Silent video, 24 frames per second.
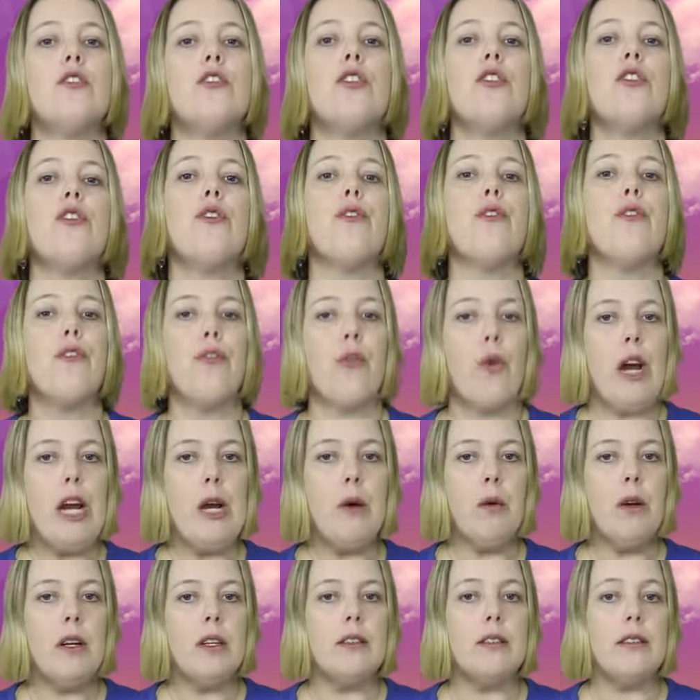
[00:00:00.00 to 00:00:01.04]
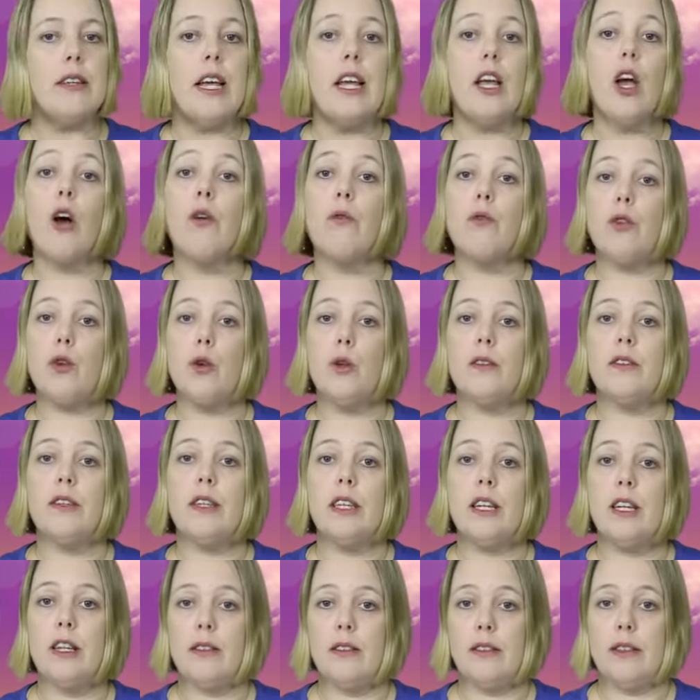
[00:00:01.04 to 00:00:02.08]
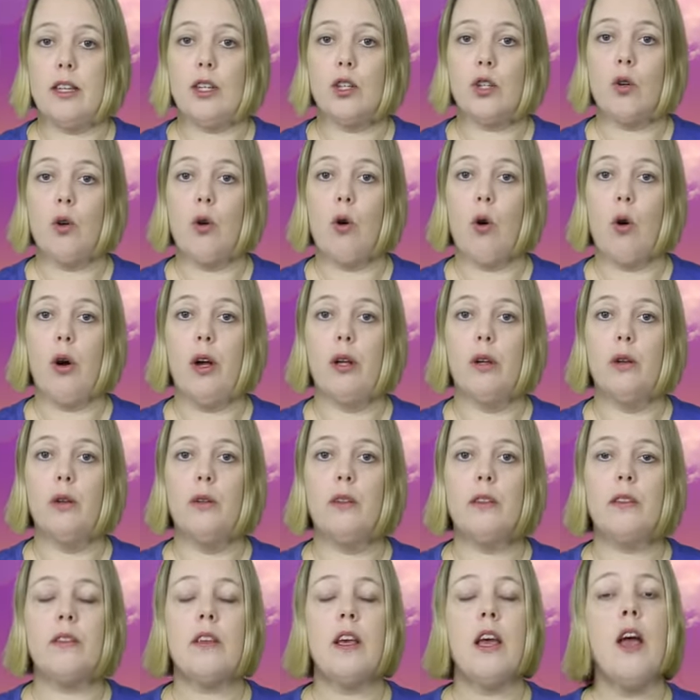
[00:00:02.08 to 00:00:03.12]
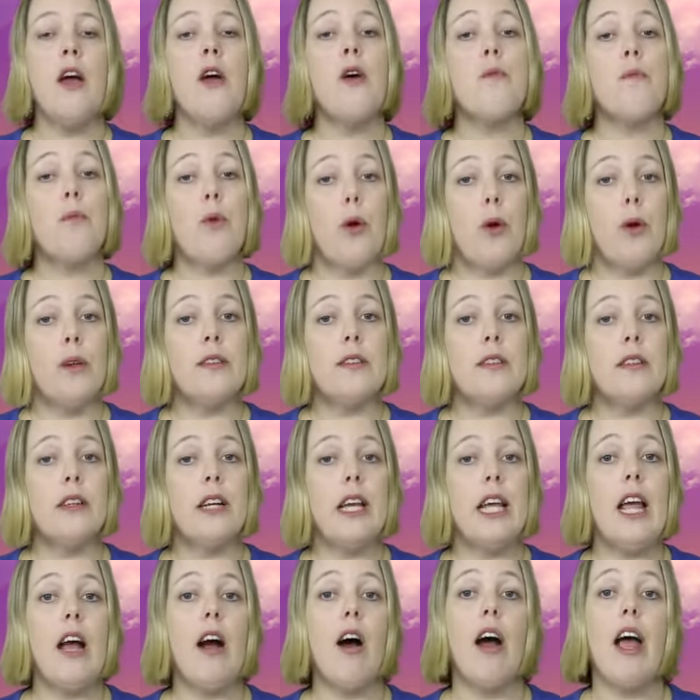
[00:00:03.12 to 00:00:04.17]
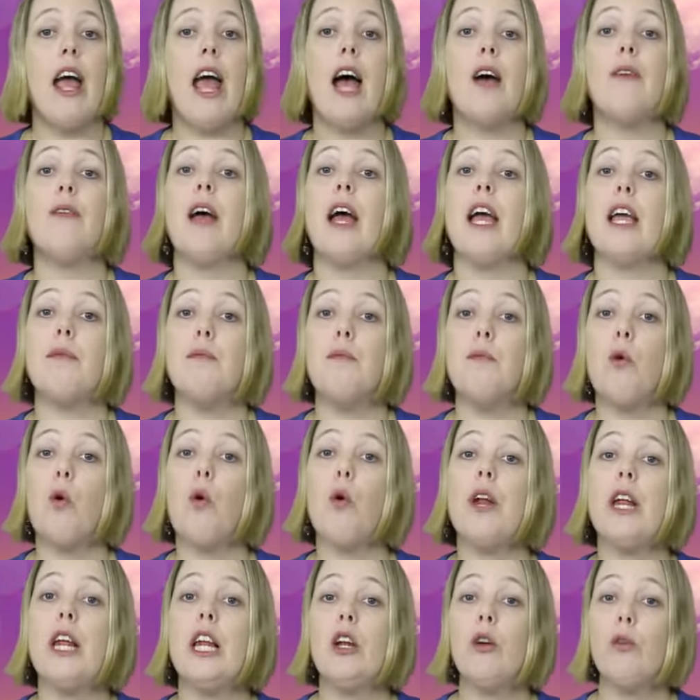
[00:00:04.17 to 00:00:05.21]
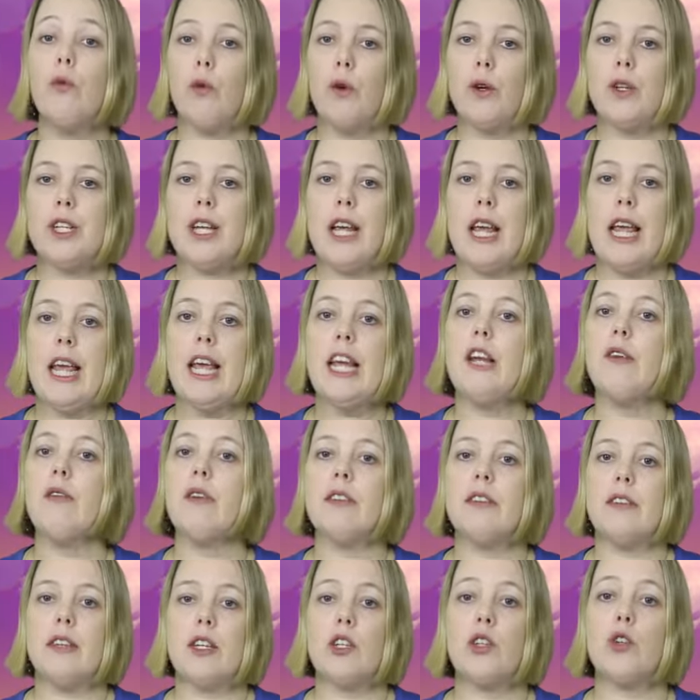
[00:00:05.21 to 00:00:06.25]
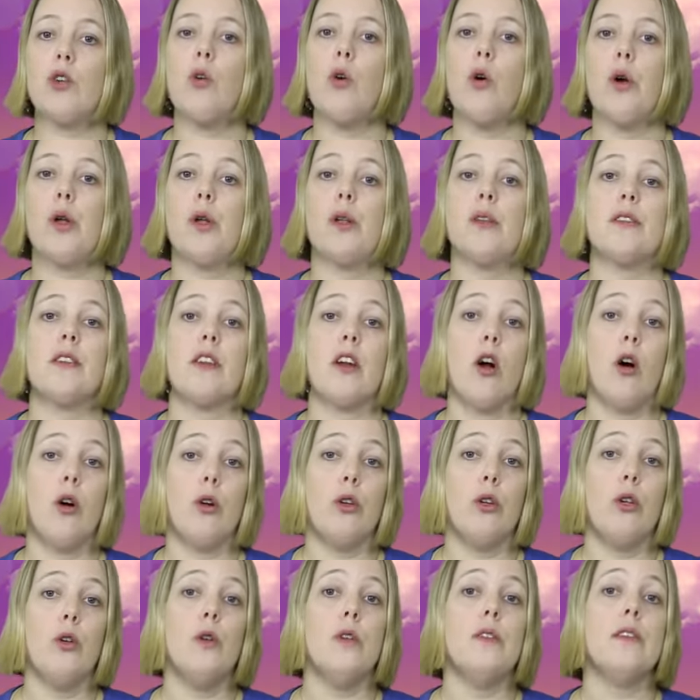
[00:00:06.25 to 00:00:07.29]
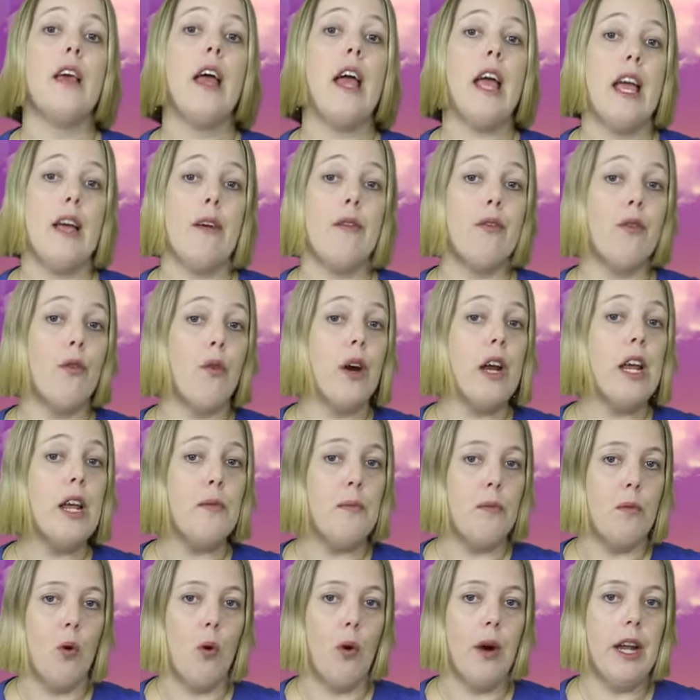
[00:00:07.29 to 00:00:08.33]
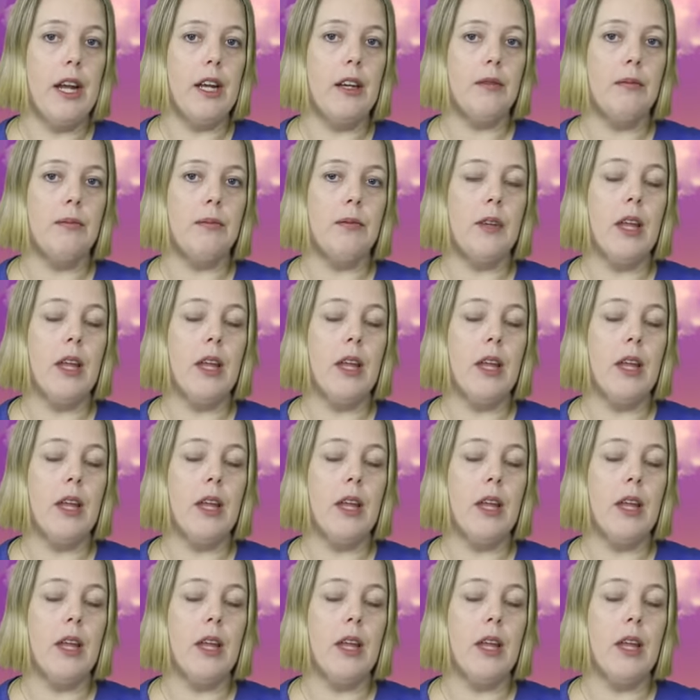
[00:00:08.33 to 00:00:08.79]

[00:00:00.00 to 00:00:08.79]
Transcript: to the frequency of using essential oils, Personally, I have a morning routine of essential oils that I'll use every morning.